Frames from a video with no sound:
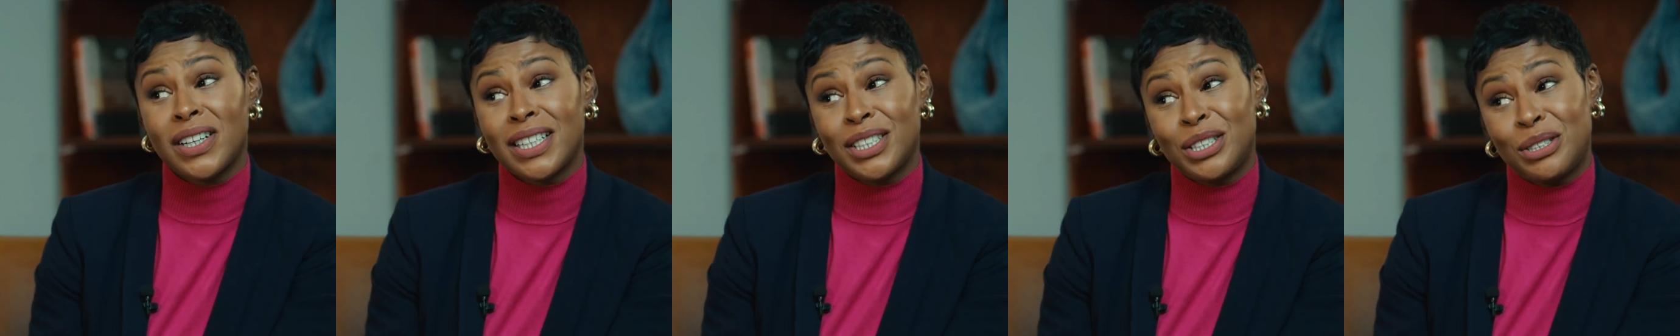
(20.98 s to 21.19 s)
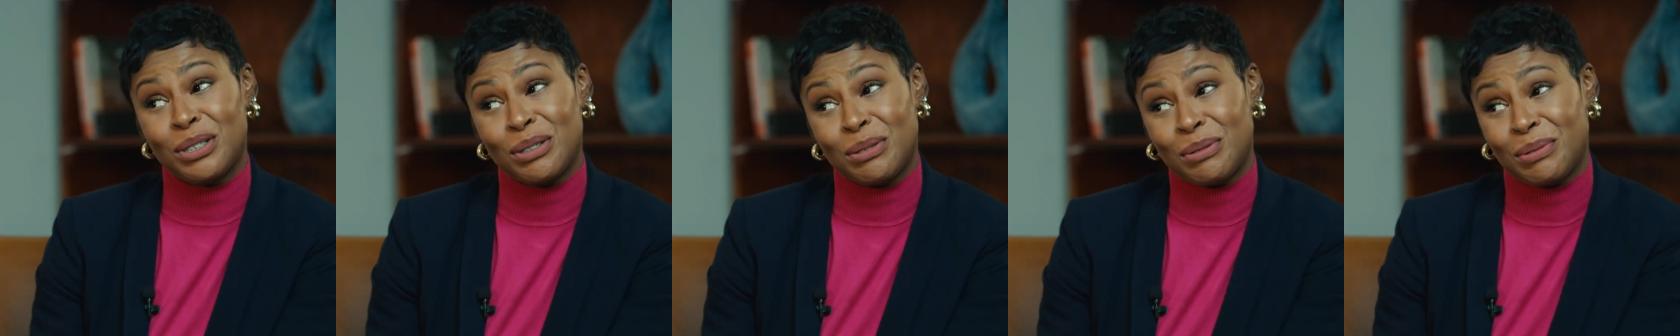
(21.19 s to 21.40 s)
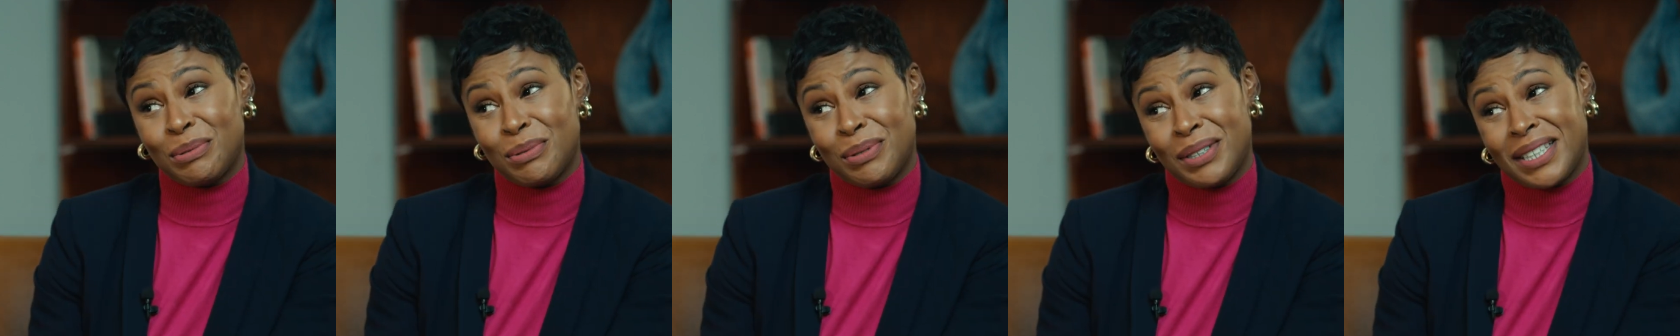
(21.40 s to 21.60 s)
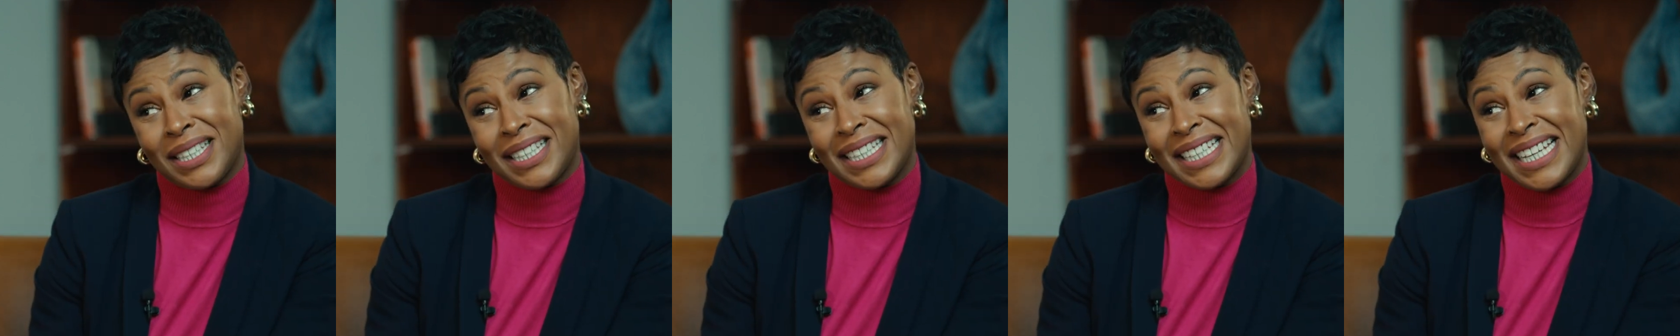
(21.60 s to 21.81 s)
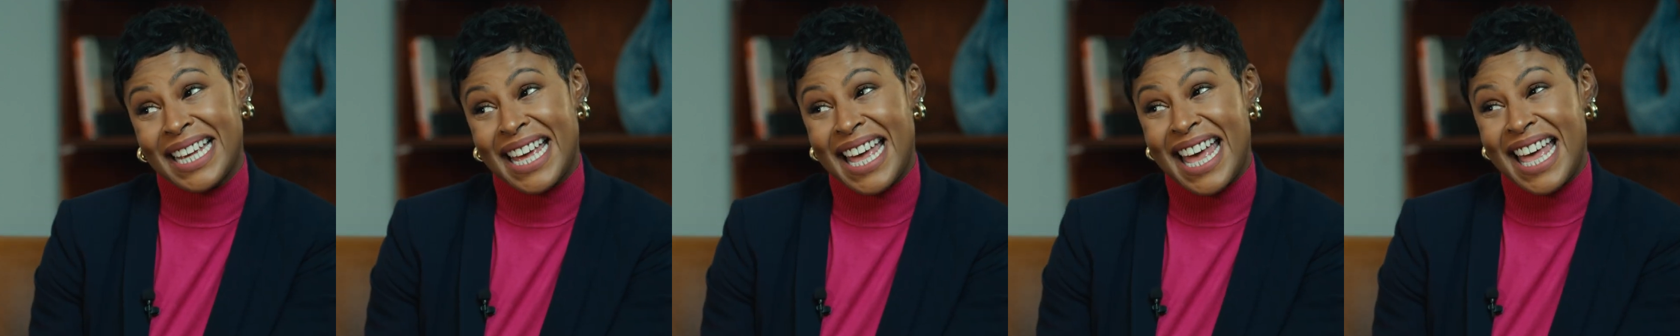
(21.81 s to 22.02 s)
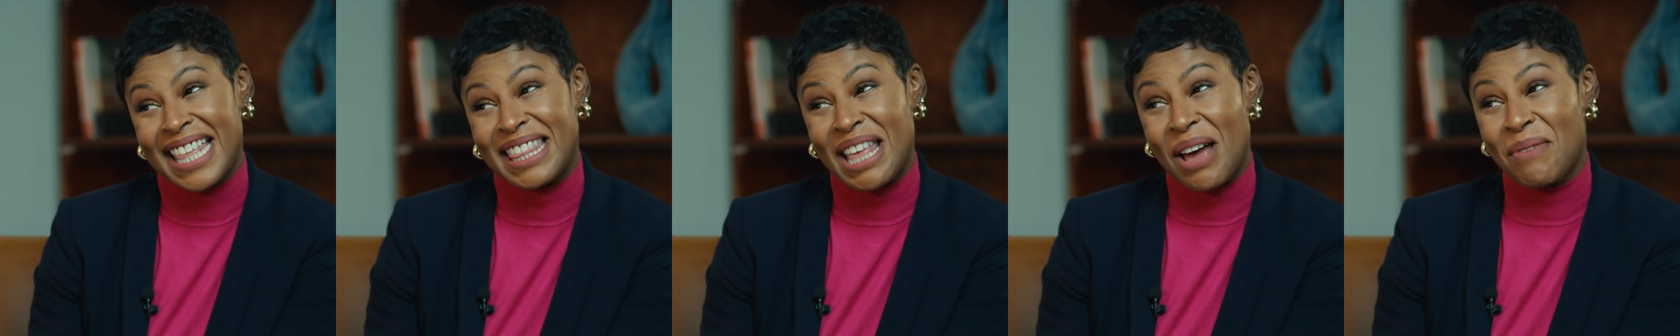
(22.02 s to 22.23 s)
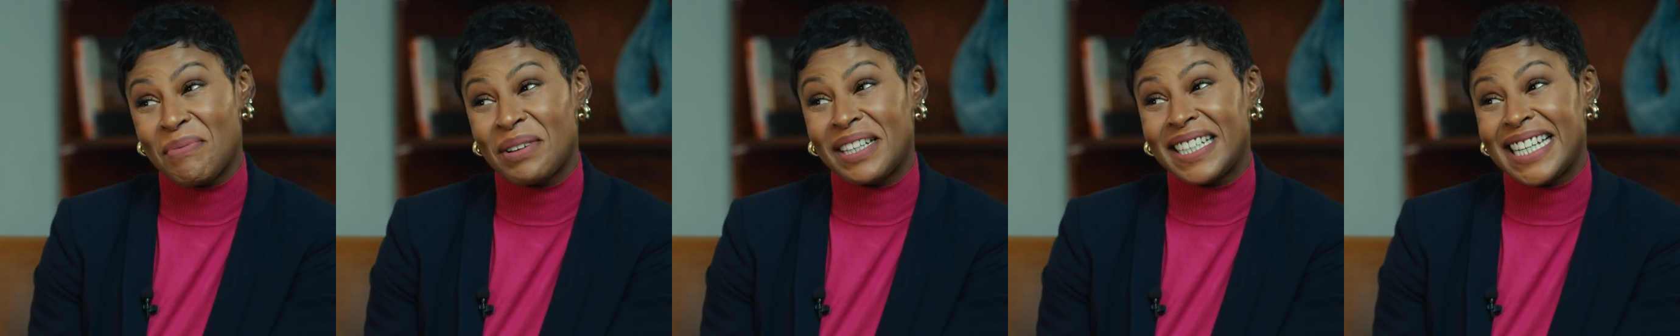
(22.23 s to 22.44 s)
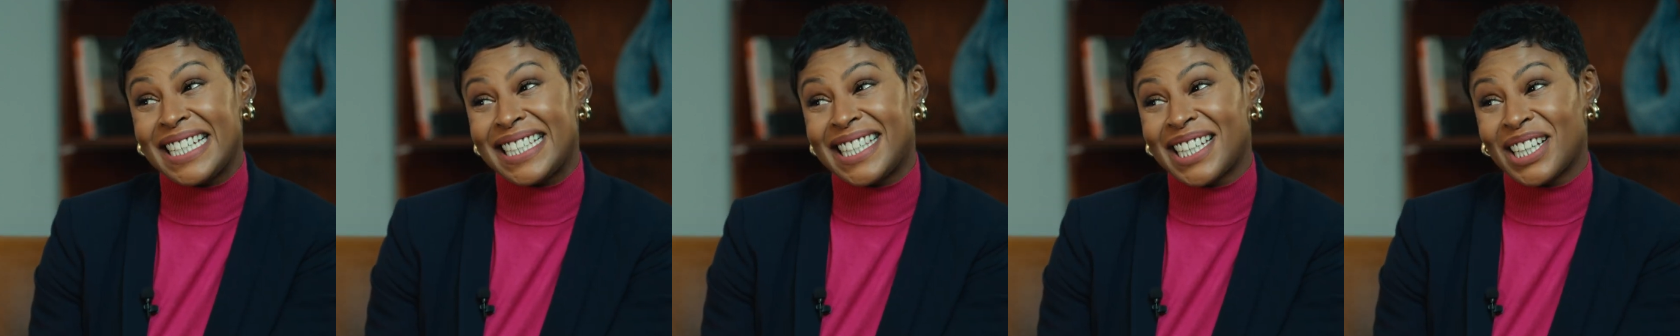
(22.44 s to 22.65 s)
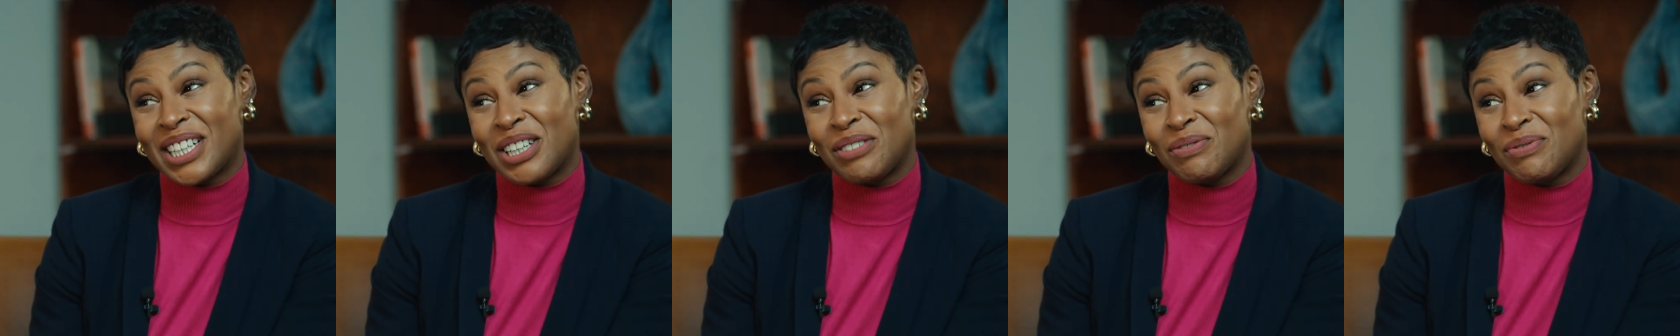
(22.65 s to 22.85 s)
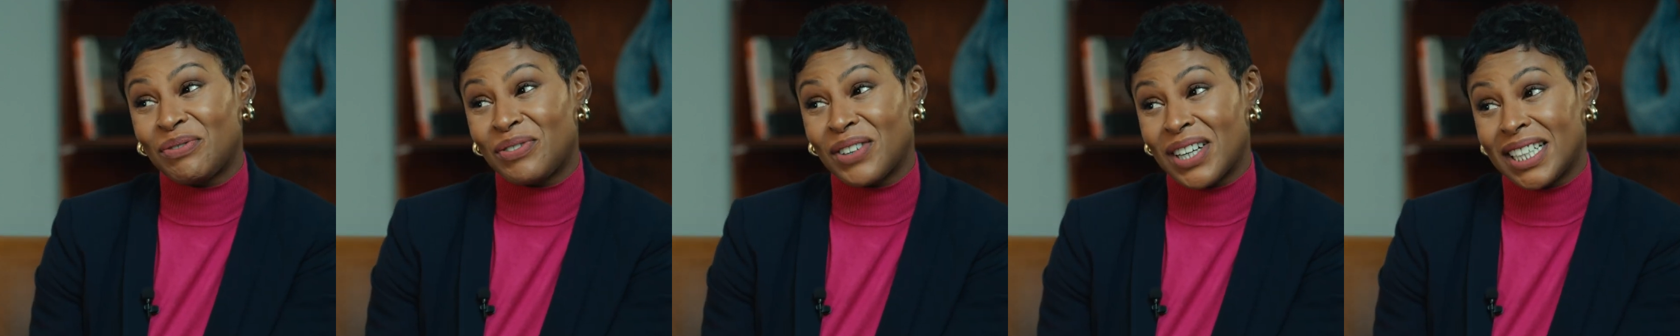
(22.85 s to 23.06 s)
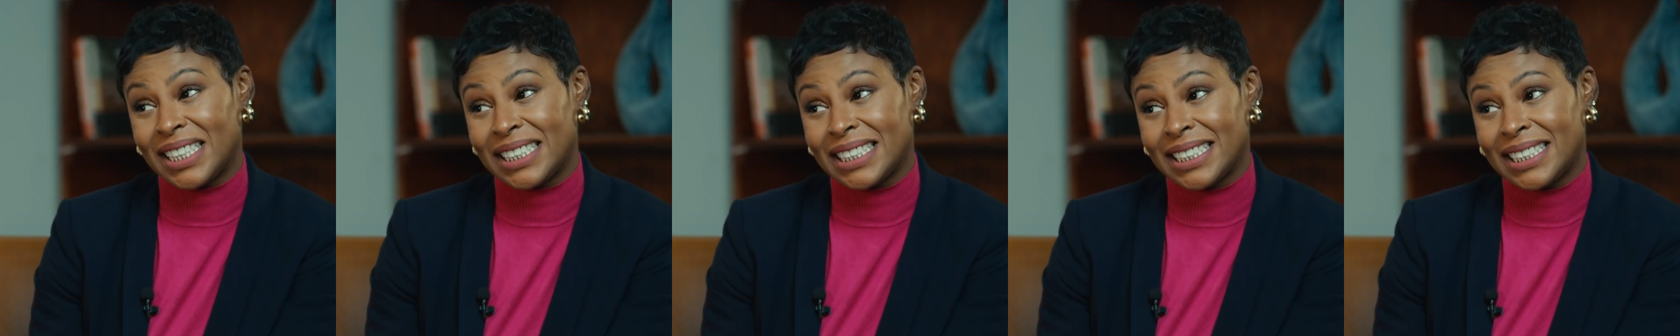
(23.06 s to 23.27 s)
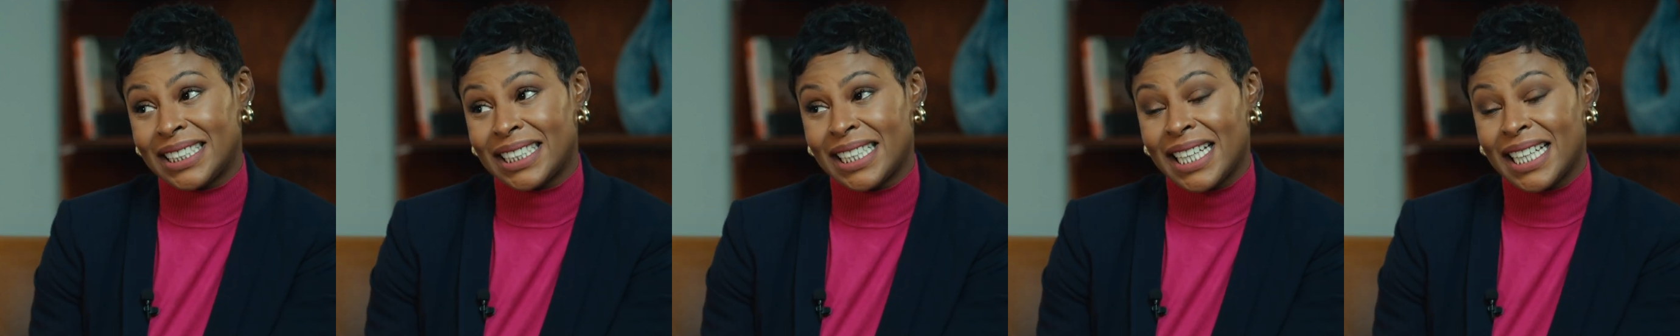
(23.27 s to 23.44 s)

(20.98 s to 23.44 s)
issues that we need to confront.